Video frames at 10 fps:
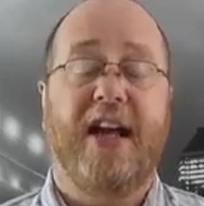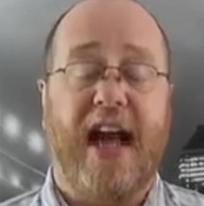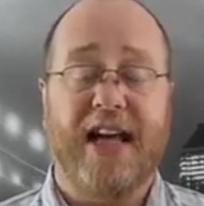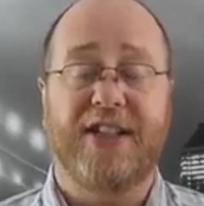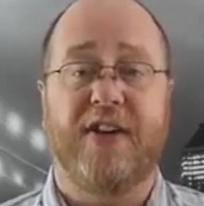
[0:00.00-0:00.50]
It
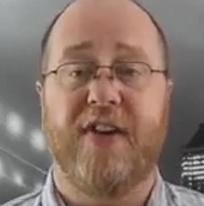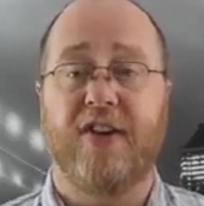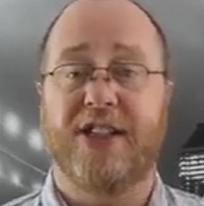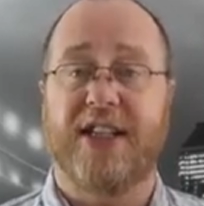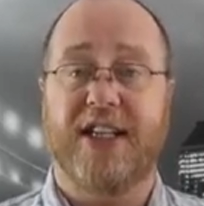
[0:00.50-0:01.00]
has the
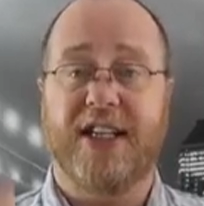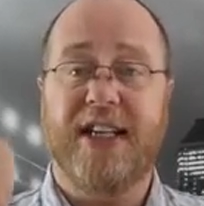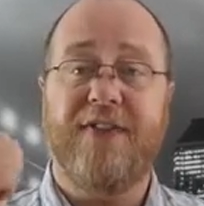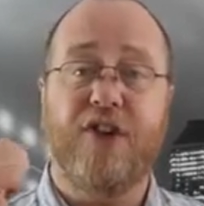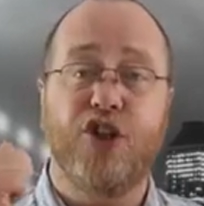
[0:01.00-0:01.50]
advantage that it's a
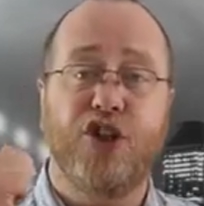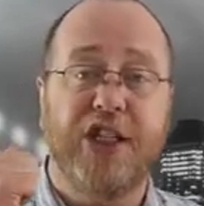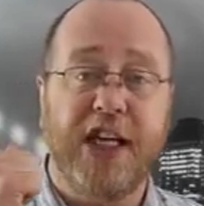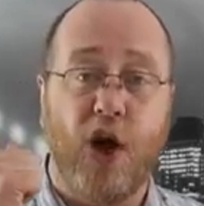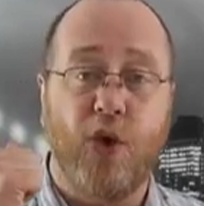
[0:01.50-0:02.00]
different
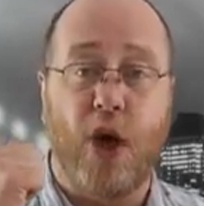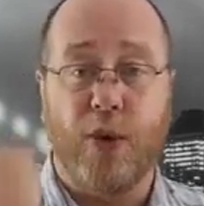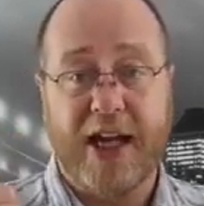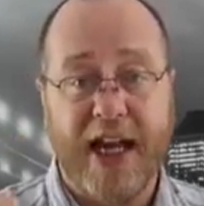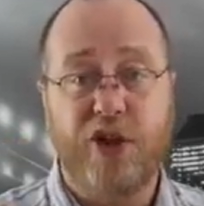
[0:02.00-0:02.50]

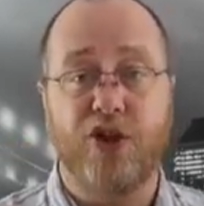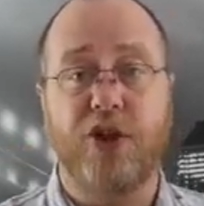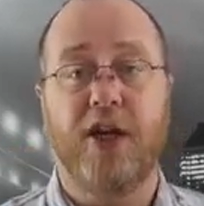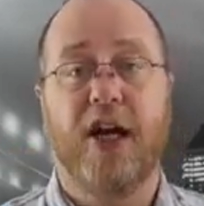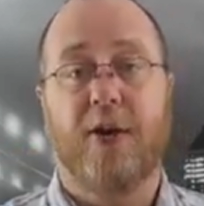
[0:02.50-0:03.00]

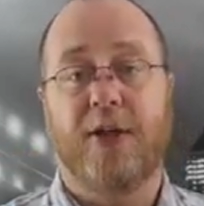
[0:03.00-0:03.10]
geolocation,